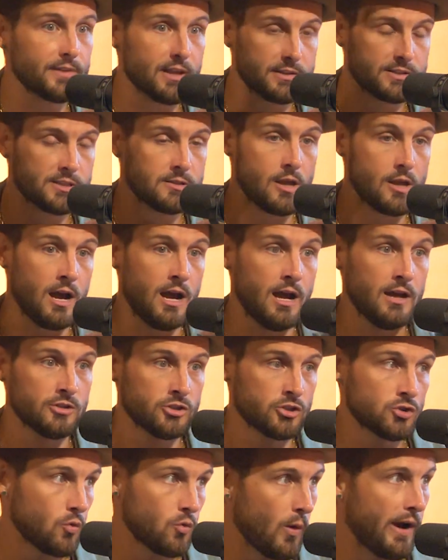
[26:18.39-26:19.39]

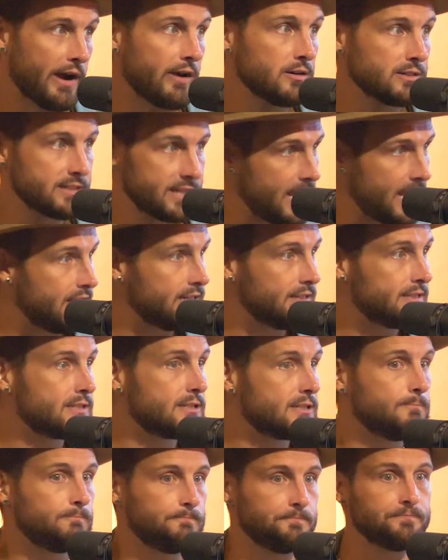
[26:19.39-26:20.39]
square tent